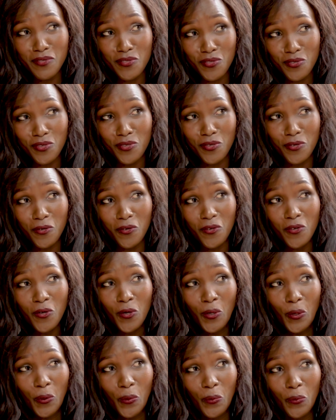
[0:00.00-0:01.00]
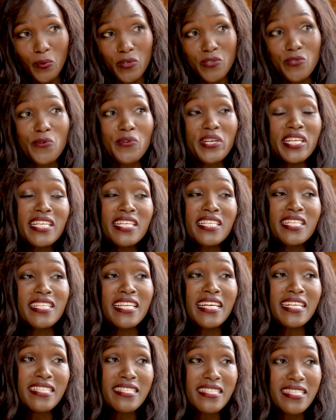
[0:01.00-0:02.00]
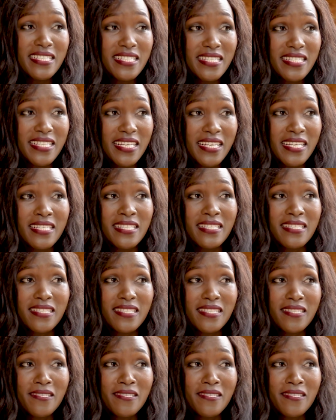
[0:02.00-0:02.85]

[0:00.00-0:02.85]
Studio was already in existence.